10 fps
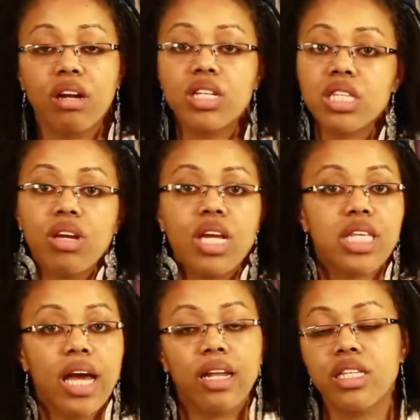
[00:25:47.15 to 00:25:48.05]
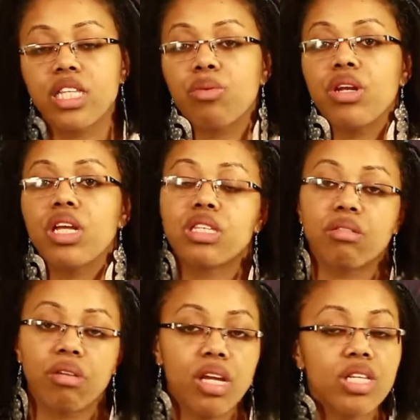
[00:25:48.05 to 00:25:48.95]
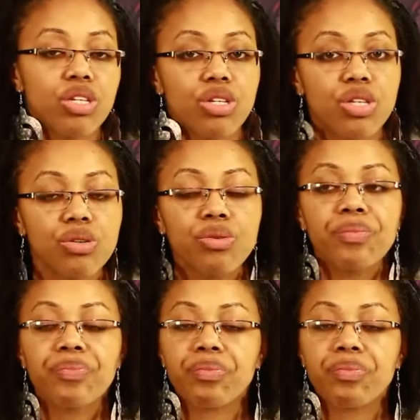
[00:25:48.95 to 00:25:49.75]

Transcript: And so he's like, listen, we need to reinstitute